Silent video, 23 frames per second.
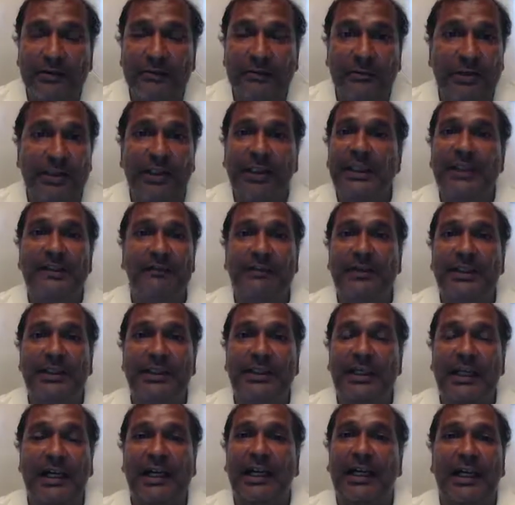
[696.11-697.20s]
Believe me,
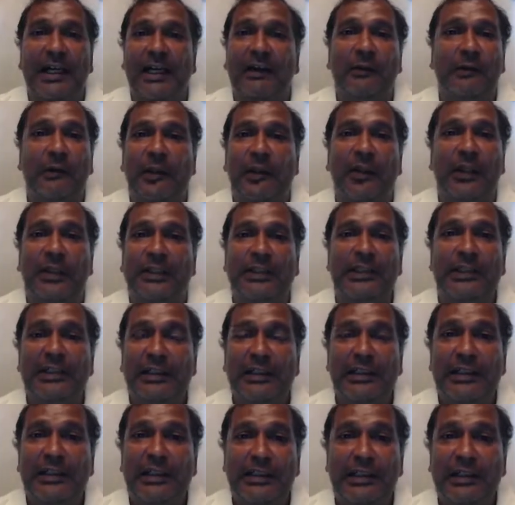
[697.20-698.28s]
I want
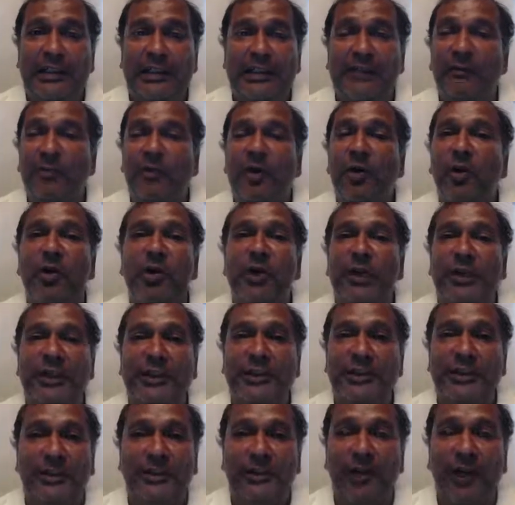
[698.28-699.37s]
it more than
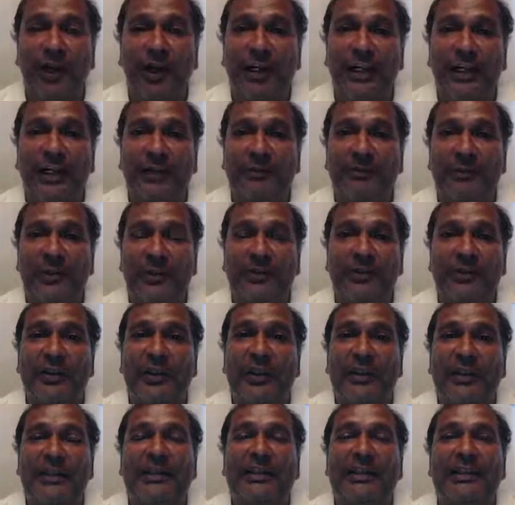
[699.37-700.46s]
you want it, most
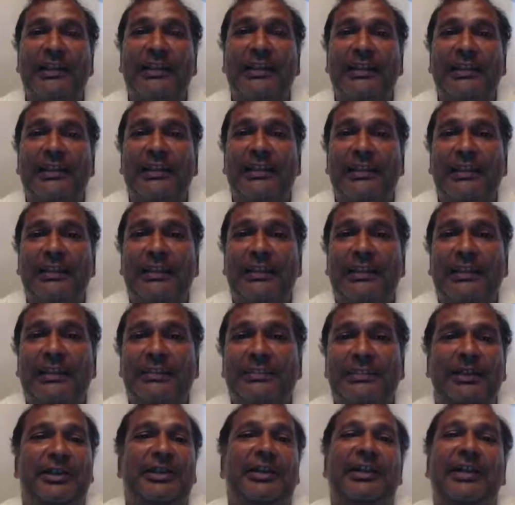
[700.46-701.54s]
likely.
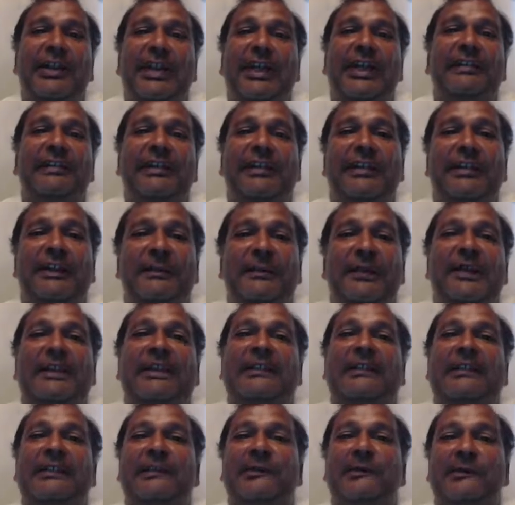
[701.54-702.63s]
But you're going to have to give me
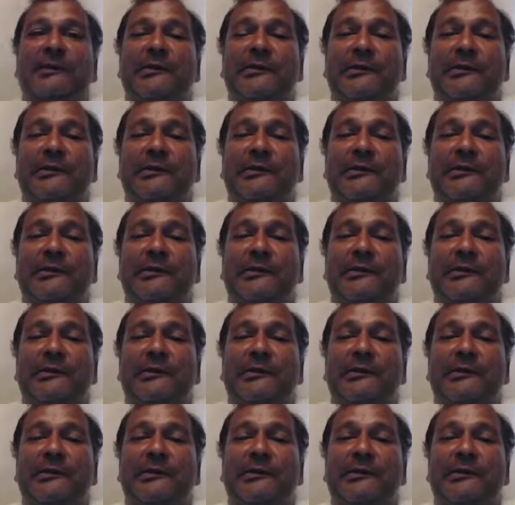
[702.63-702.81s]
some